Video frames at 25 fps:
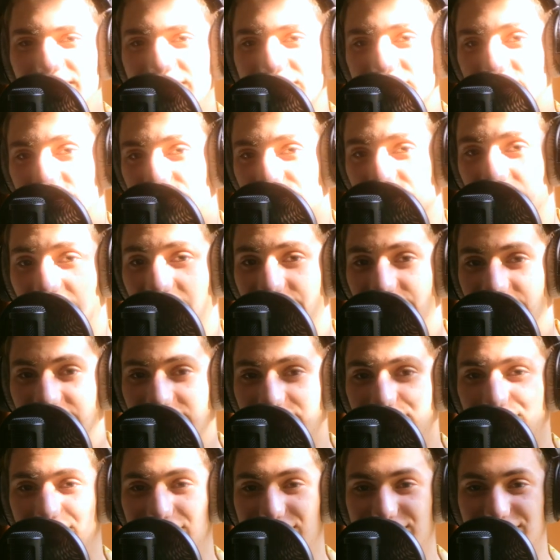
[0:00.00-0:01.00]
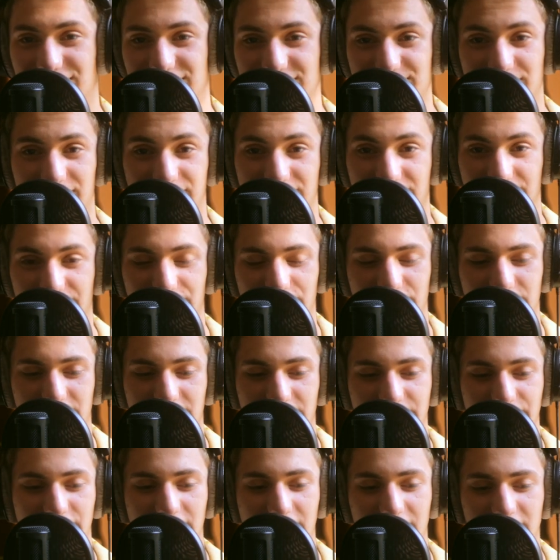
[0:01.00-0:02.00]
So if you have any questions about converting a
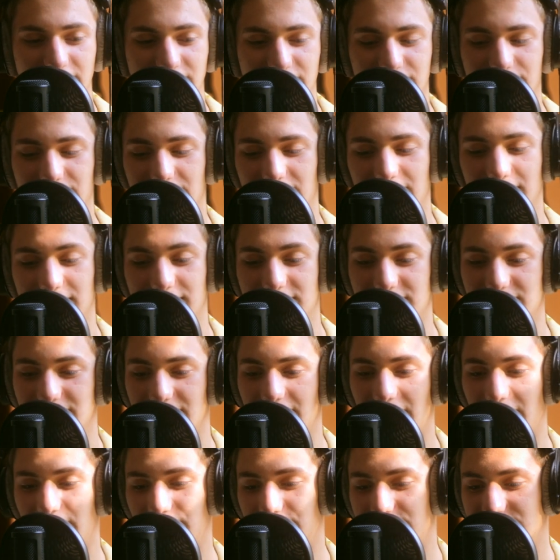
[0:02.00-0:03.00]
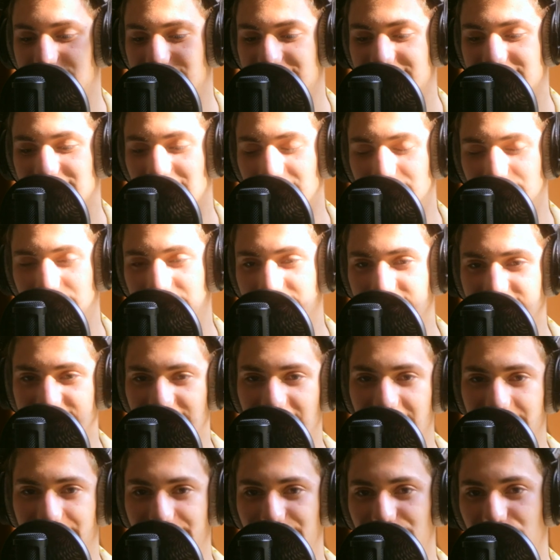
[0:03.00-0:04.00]
van, you can either just send me a
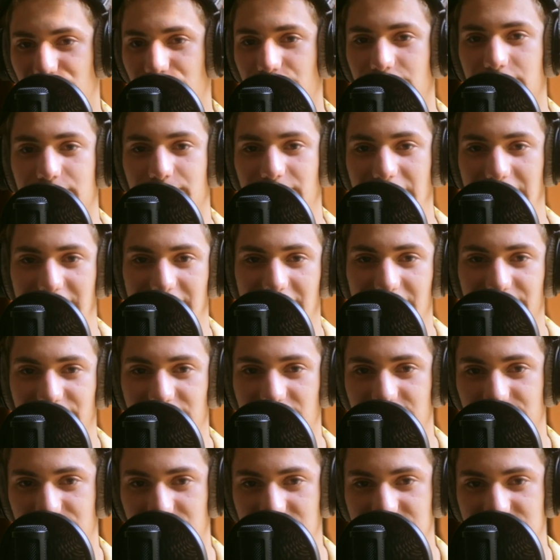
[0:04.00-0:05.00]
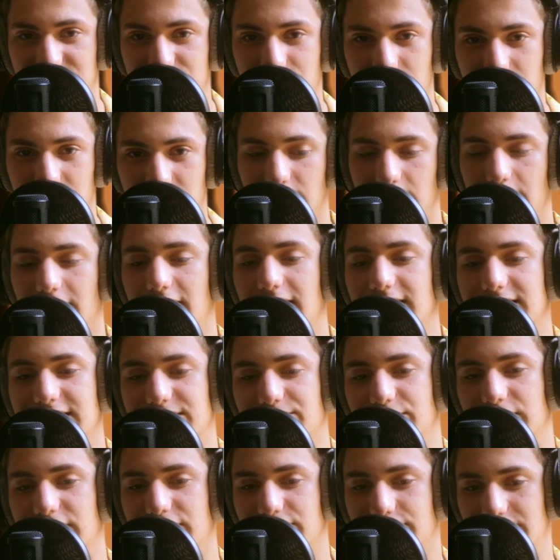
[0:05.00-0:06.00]
DM or when I have it in my story, ask me a
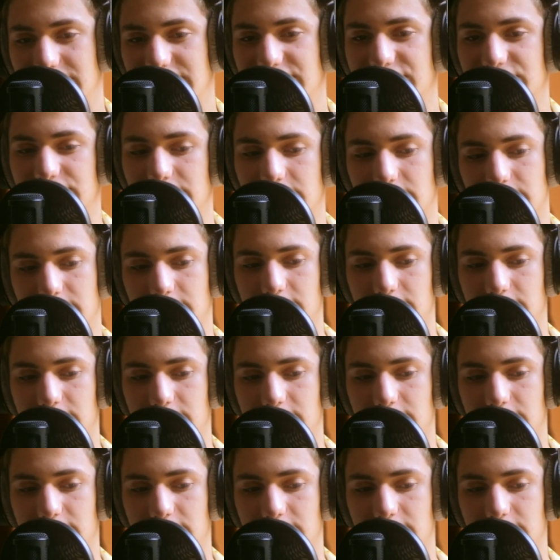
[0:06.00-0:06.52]
question.